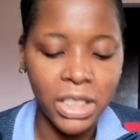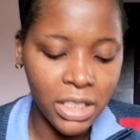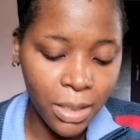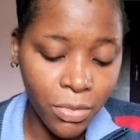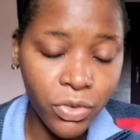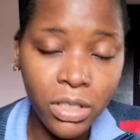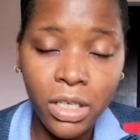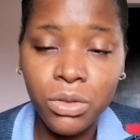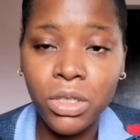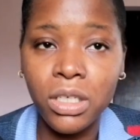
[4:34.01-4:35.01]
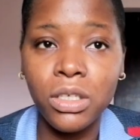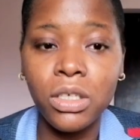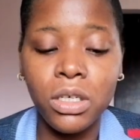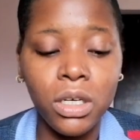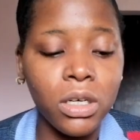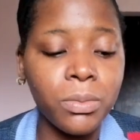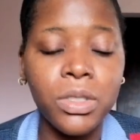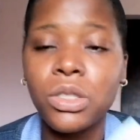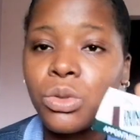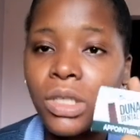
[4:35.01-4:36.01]
The name of the dental clinic
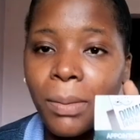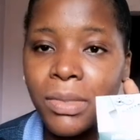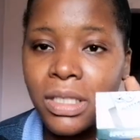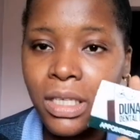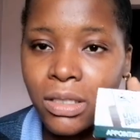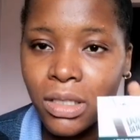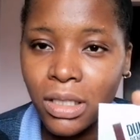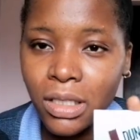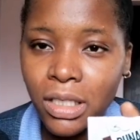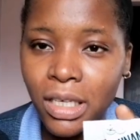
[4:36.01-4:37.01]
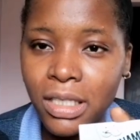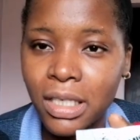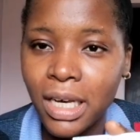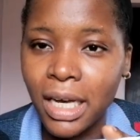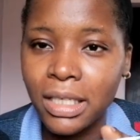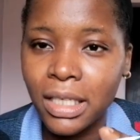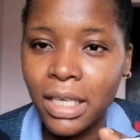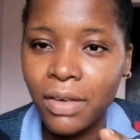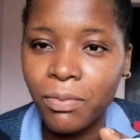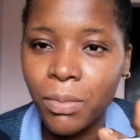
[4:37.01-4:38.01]
is Dunamis Dental Clinic. Here's the card they
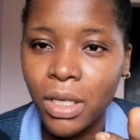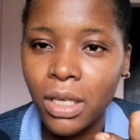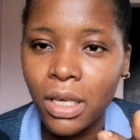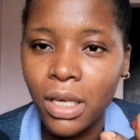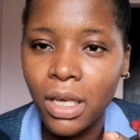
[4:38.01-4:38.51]
gave me.